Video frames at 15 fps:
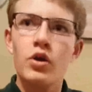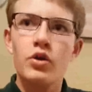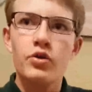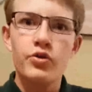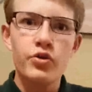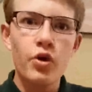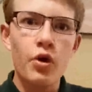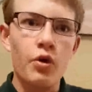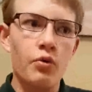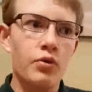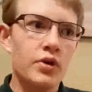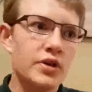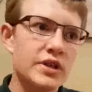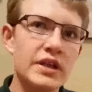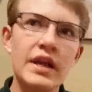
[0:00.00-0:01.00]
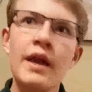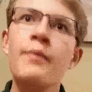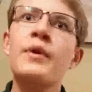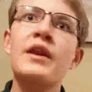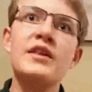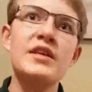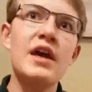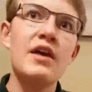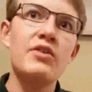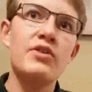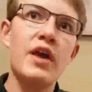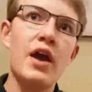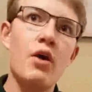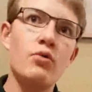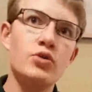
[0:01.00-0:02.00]
So, today I'm going to test
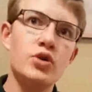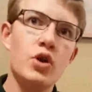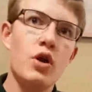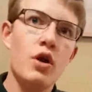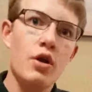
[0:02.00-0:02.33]
out